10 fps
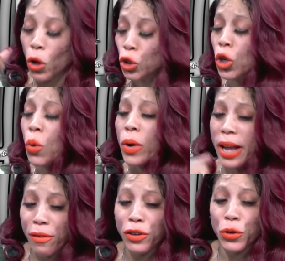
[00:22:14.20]
So
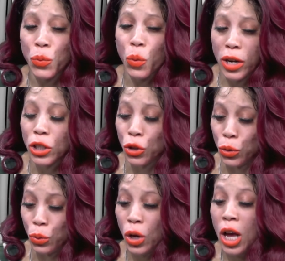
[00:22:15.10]
whatever you want to
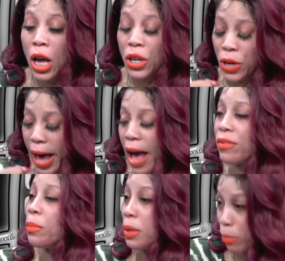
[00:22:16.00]
do, you have
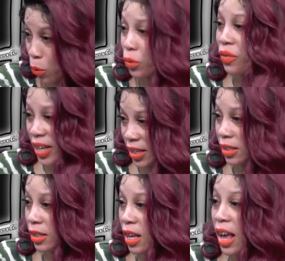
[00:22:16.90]
to be
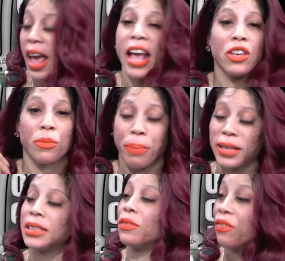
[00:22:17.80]
motivated. And you
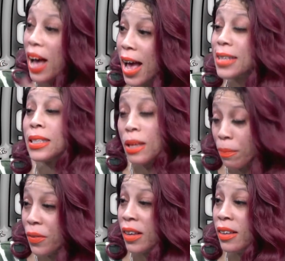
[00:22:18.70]
best find
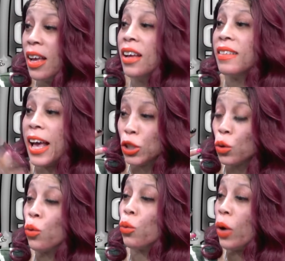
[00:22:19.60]
something that's
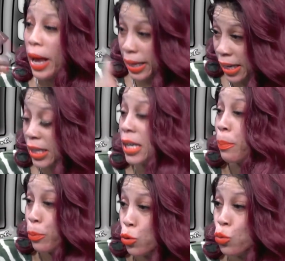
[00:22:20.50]
going to
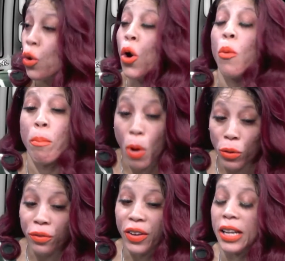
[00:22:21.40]
keep you
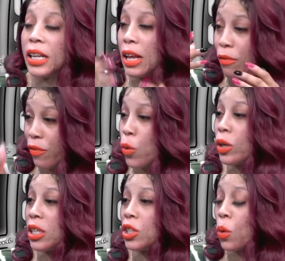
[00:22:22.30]
motivated and
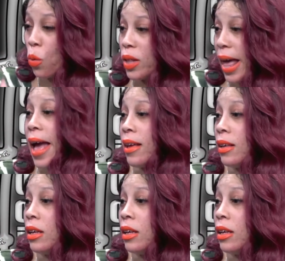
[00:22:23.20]
focused on that.